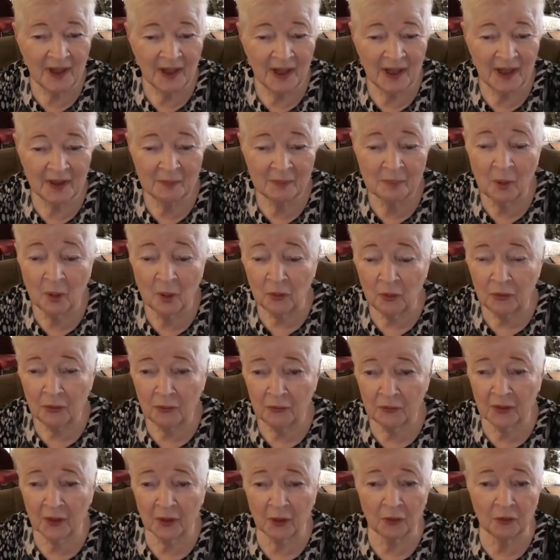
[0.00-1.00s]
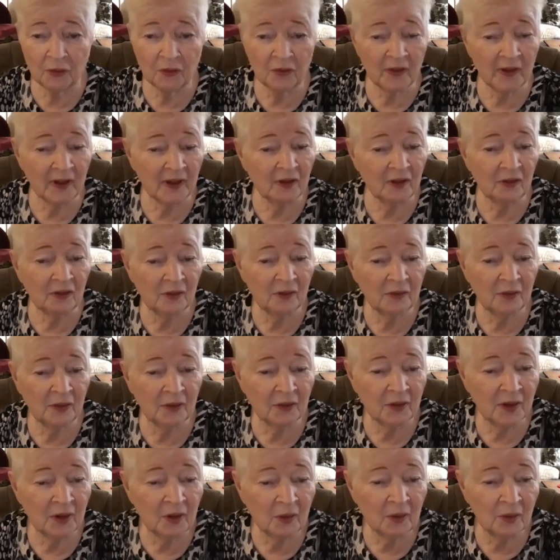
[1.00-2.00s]
And both of those things are
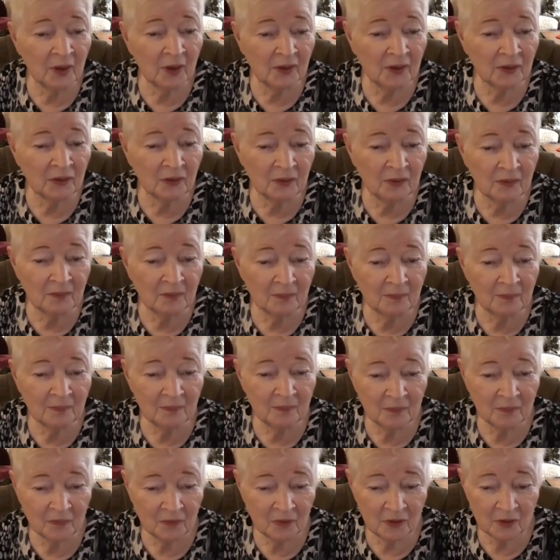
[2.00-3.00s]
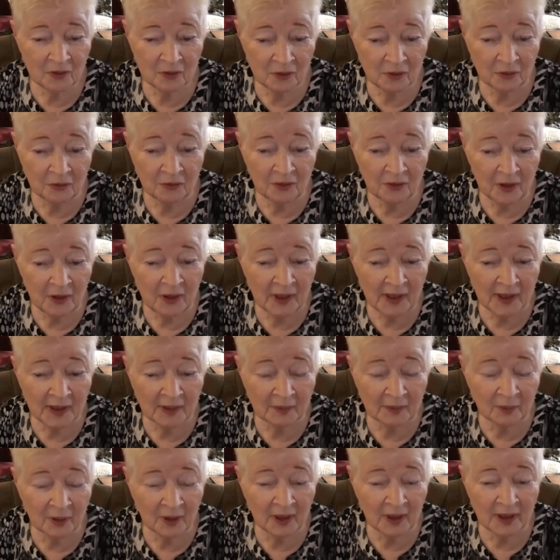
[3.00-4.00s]
very hard to
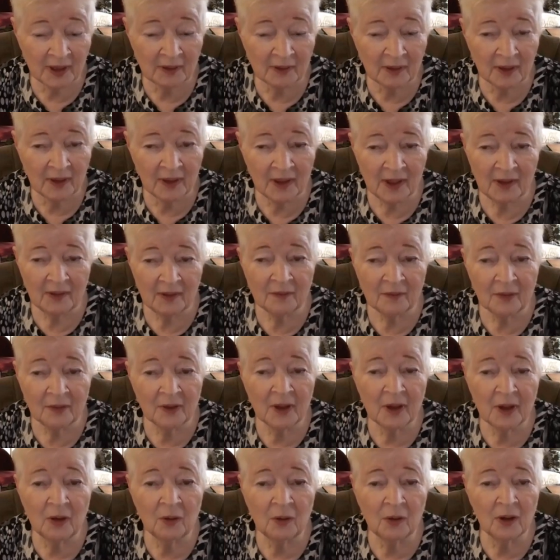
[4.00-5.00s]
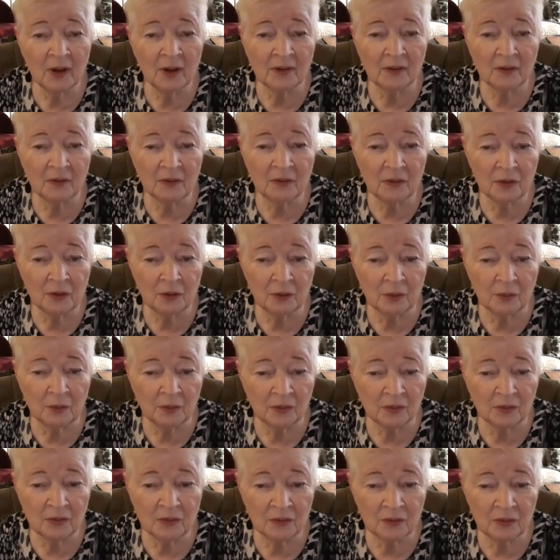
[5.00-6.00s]
define, right? Very hard
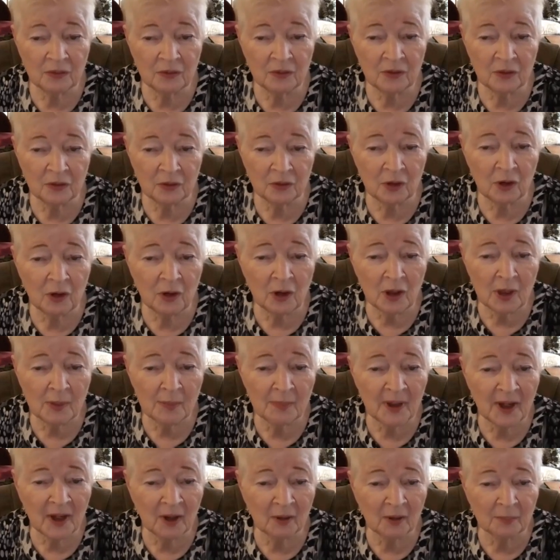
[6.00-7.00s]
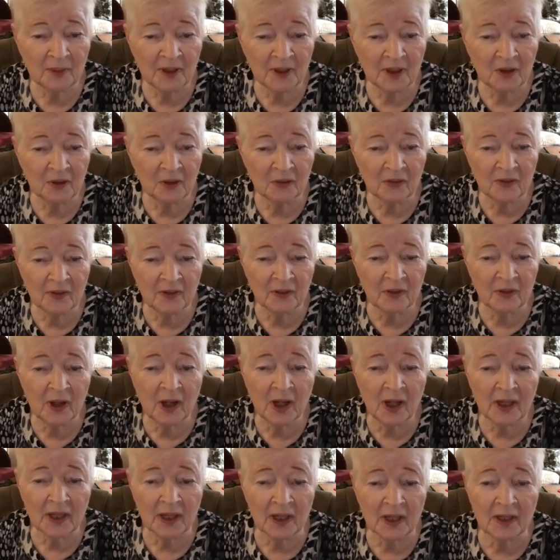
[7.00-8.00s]
to talk about because they're
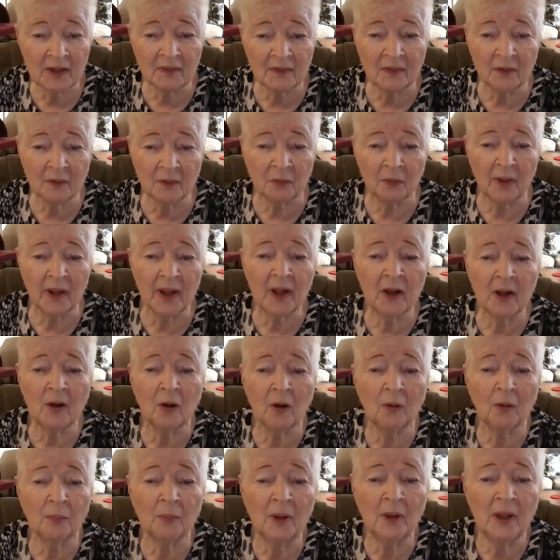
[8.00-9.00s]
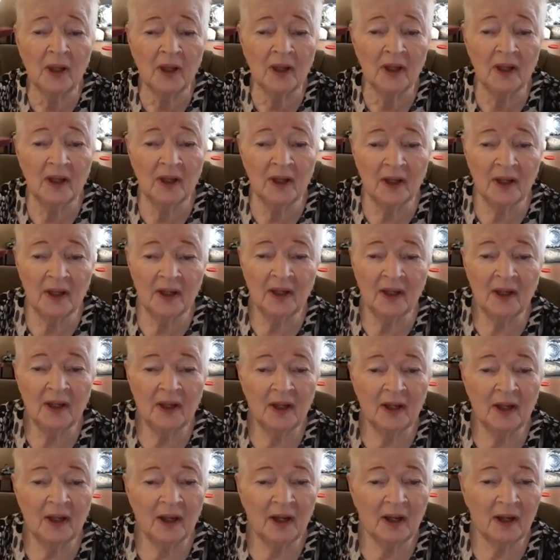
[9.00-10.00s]
not in the realm
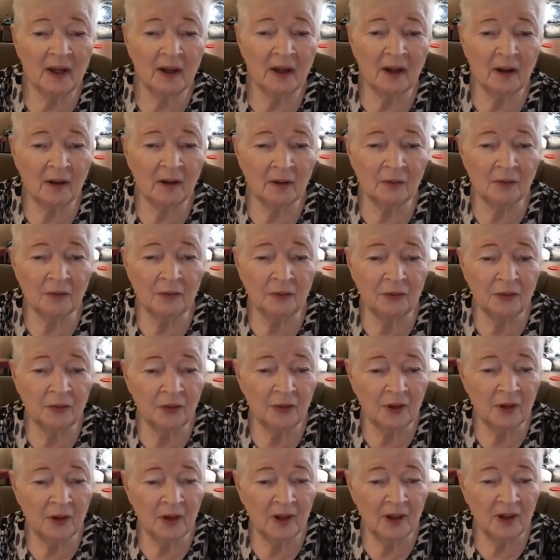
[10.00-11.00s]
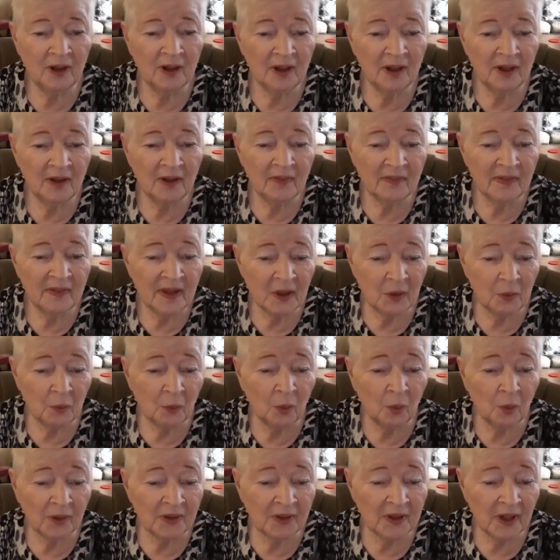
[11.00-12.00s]
of the
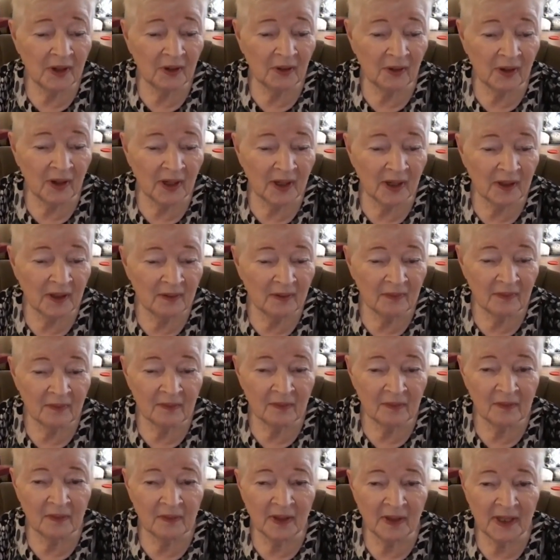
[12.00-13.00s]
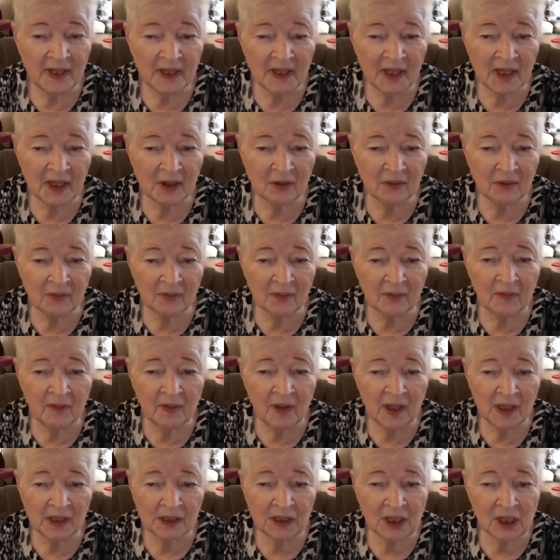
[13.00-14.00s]
ordinary, the linear, the
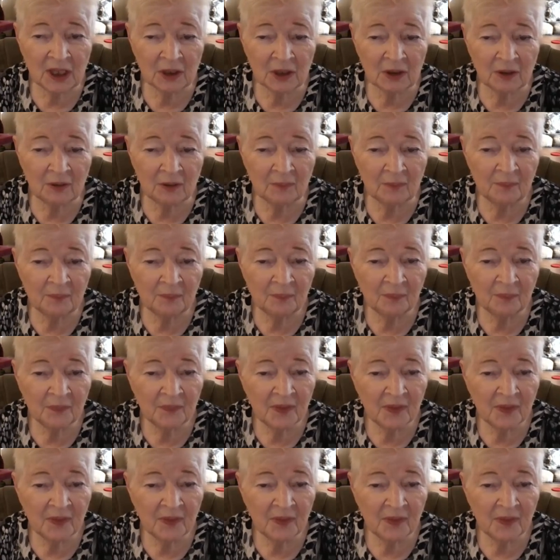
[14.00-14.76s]
logical.